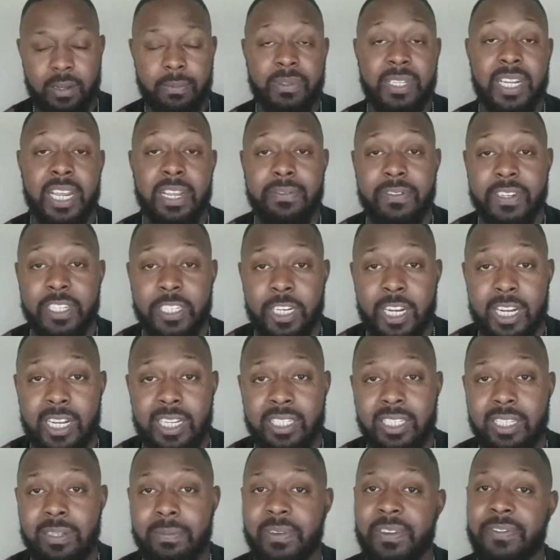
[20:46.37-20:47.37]
David
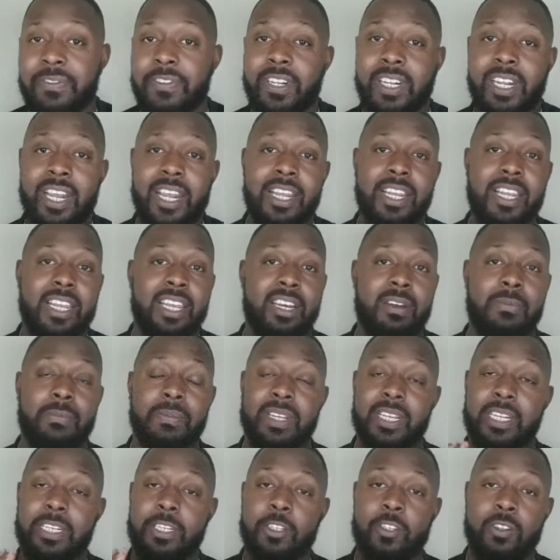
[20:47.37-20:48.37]
Johnson. If you can't get him,
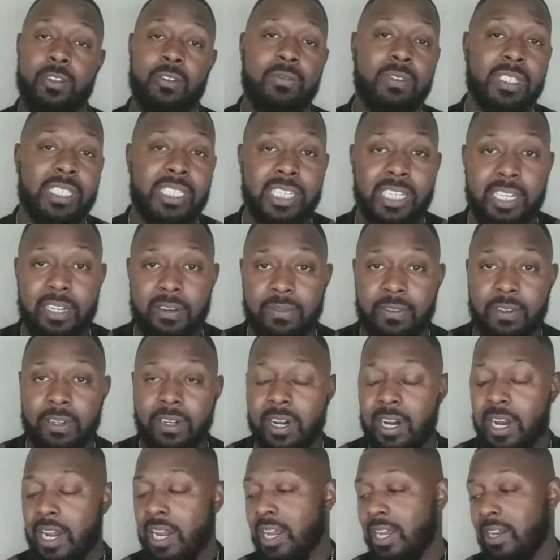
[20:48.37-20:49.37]
get you a receiver,
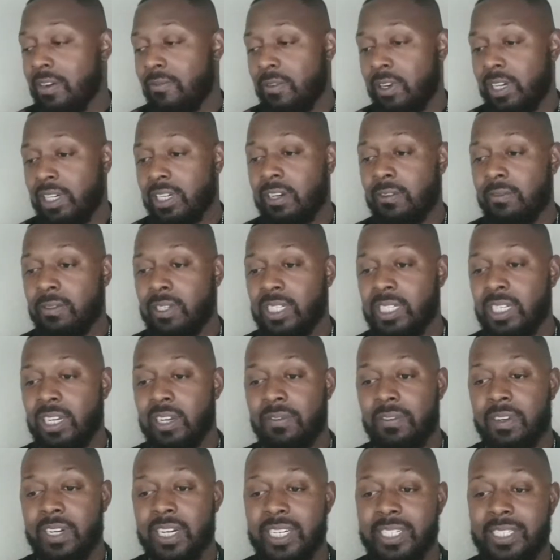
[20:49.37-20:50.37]
really good
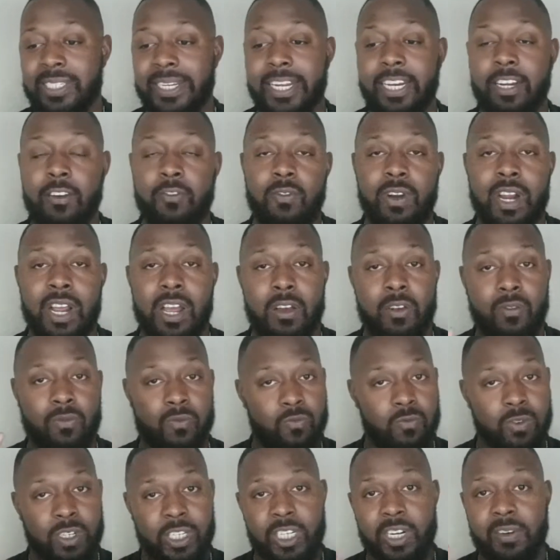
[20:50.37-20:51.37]
receiver in that second
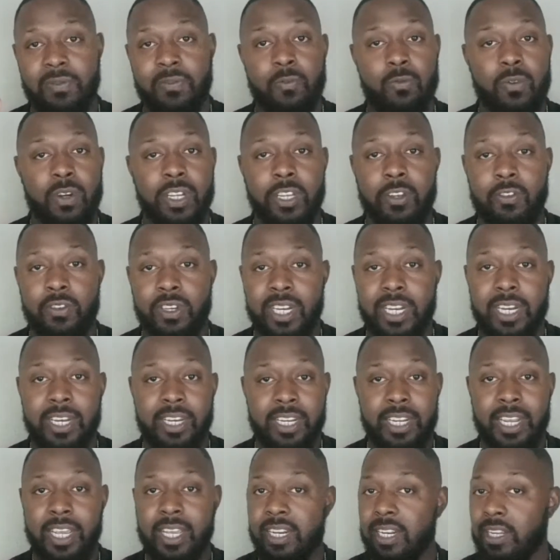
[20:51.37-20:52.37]
round. Whichever one you
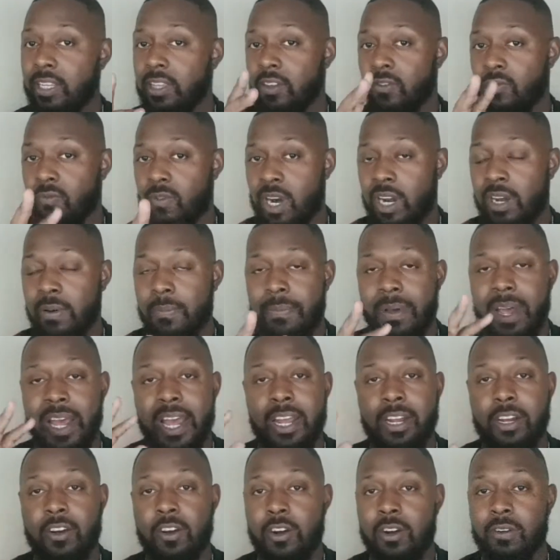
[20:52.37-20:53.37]
didn't get, either running
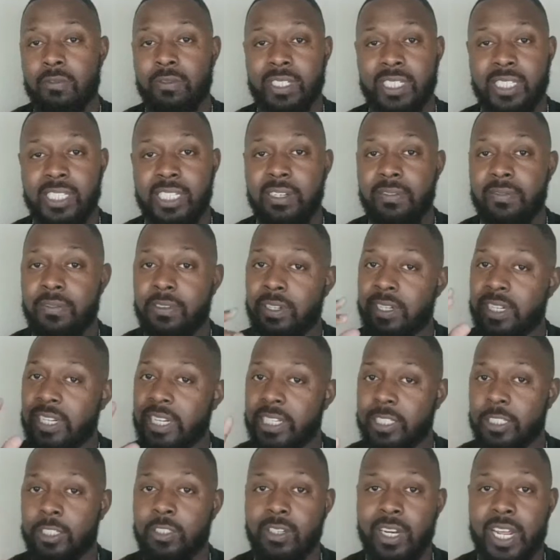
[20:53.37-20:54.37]
back or receiver,
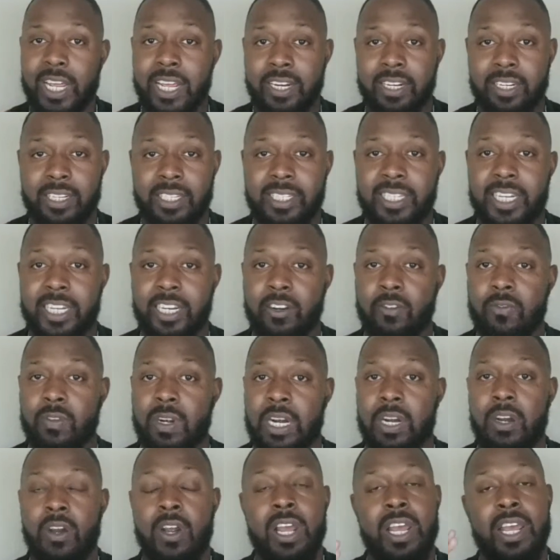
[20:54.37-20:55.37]
get you that in the second
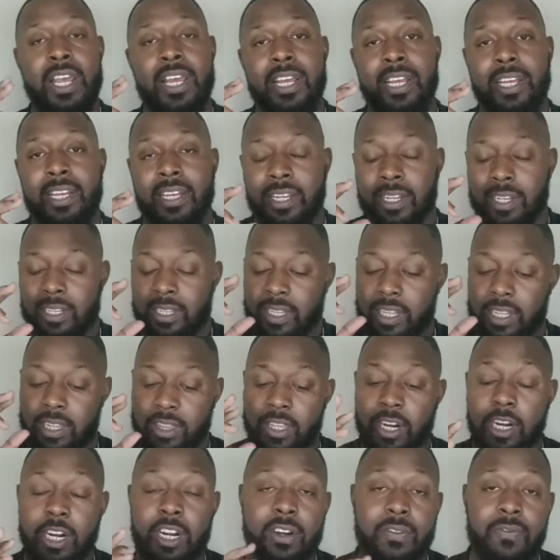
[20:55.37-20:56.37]
round. The
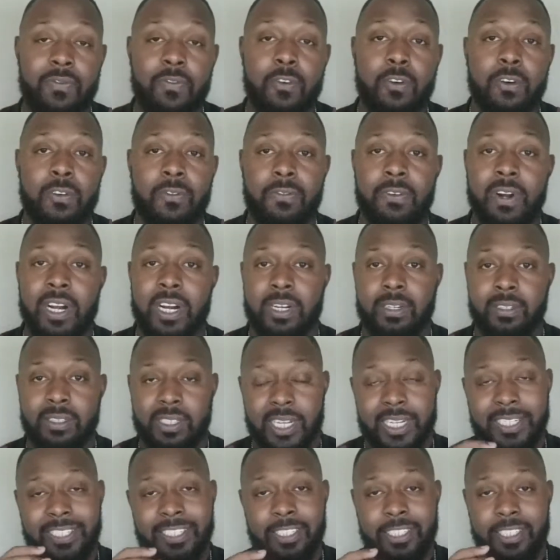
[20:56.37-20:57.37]
third and fourth
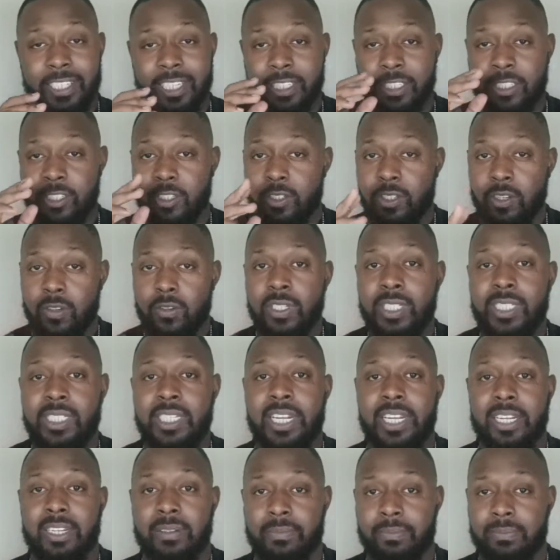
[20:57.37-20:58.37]
rounds, I suggest you do the
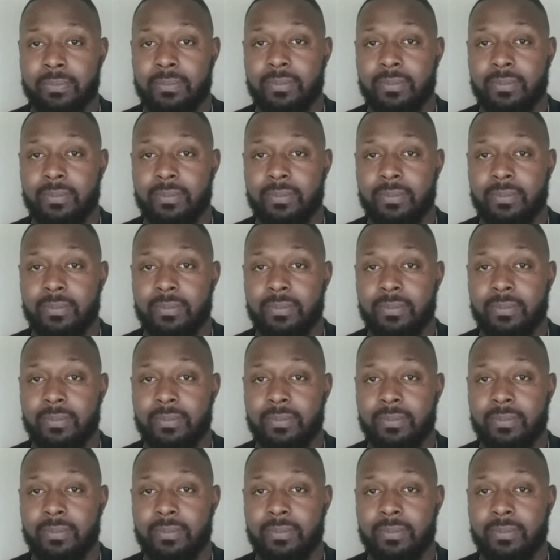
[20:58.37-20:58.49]
same.